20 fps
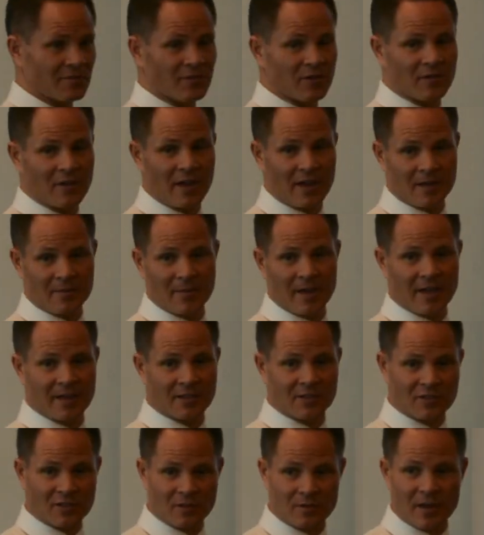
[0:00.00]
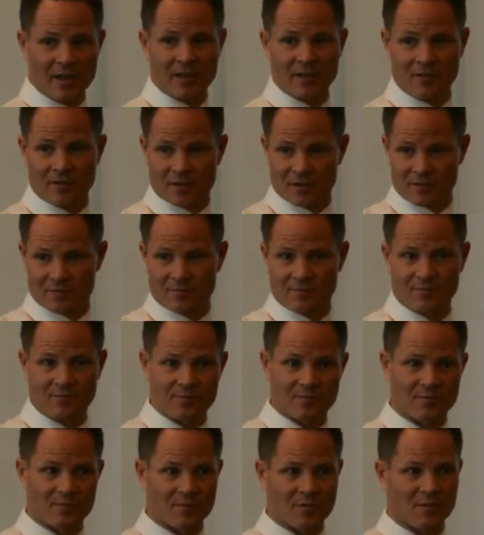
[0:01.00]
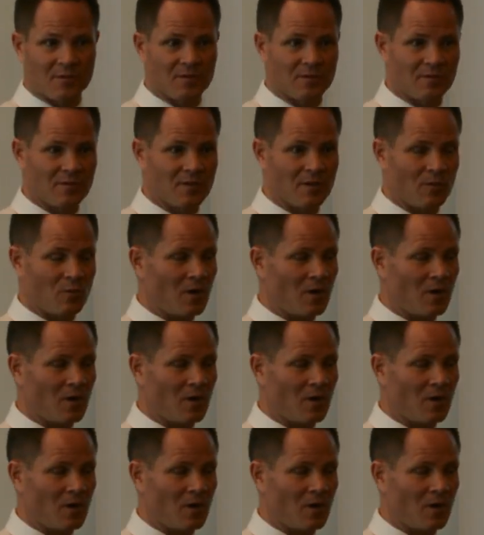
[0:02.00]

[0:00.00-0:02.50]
if you're not a manager, right, you can you